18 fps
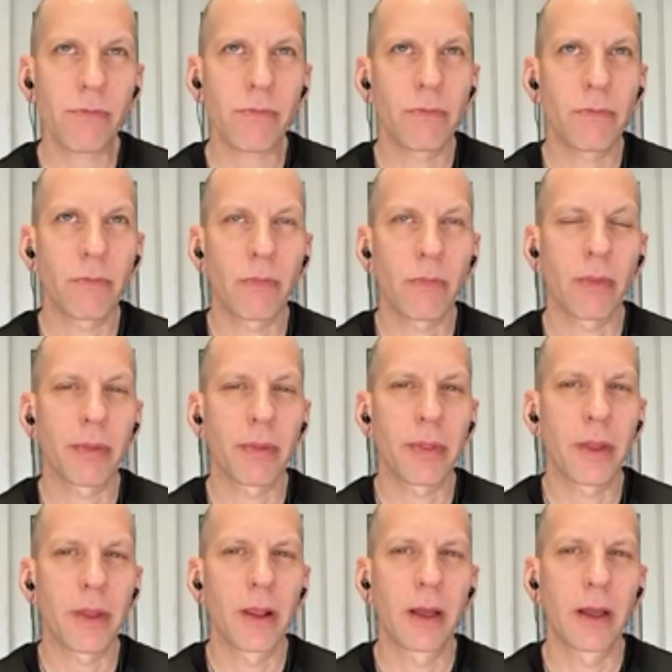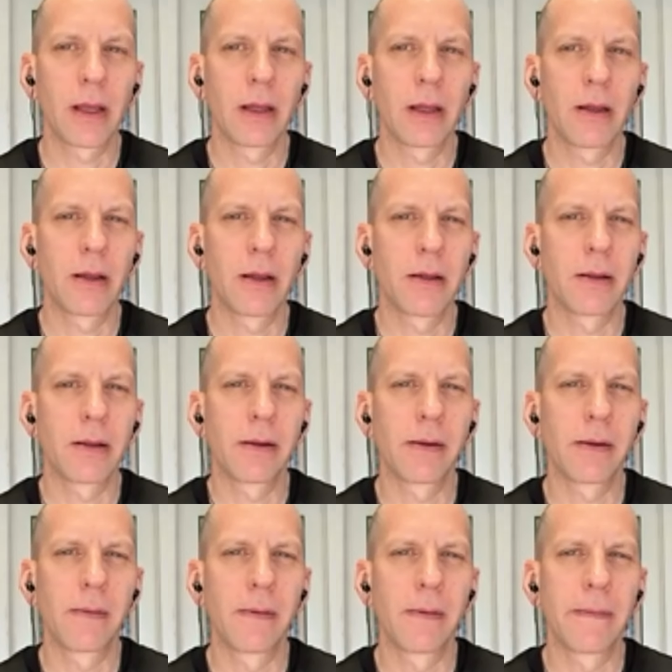
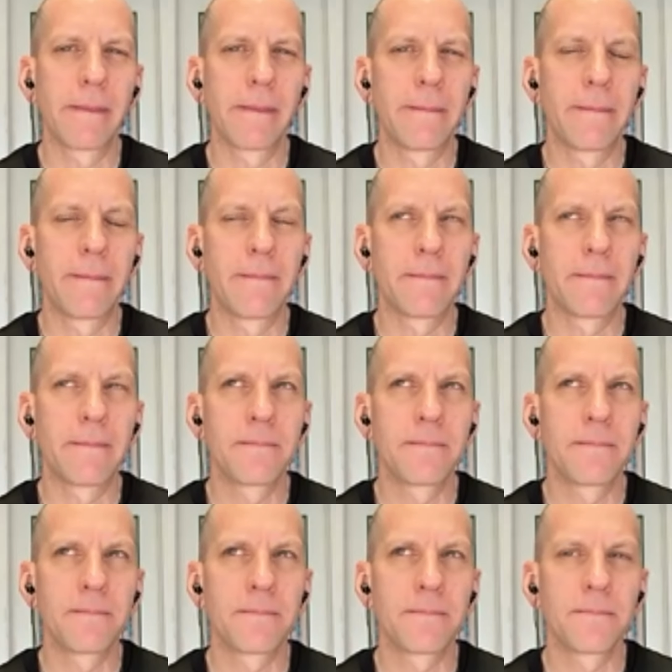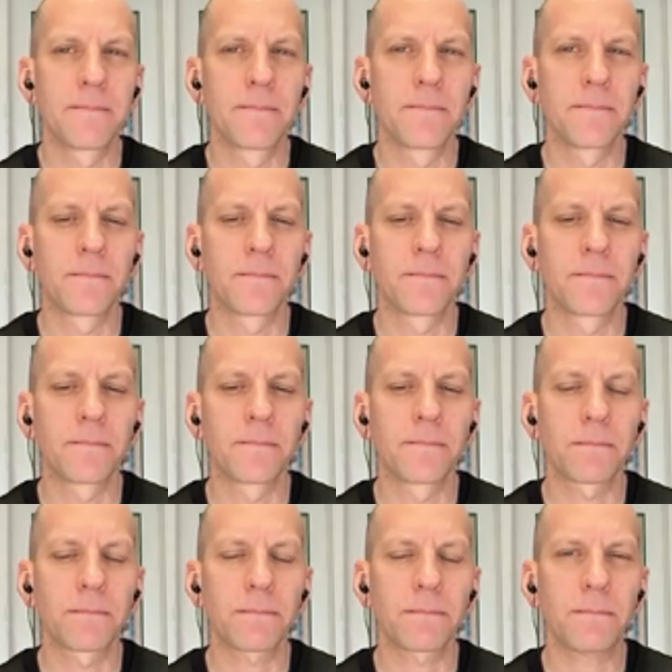
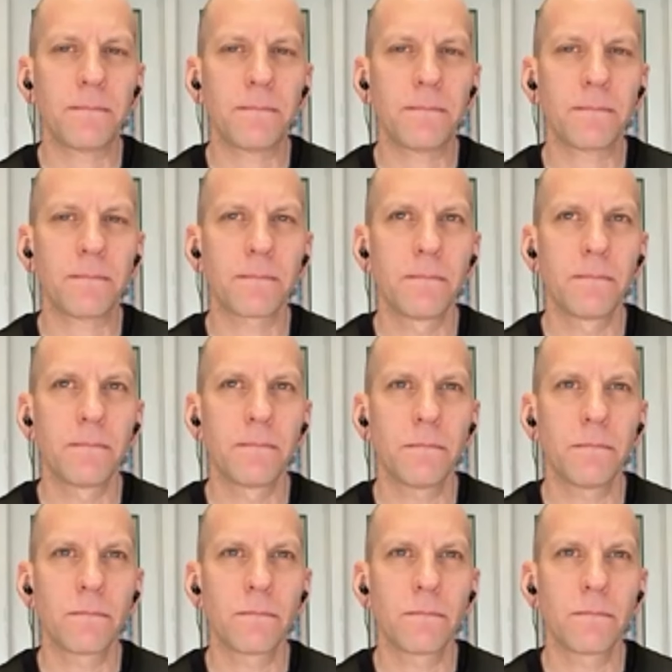No words are spoken by the person on screen.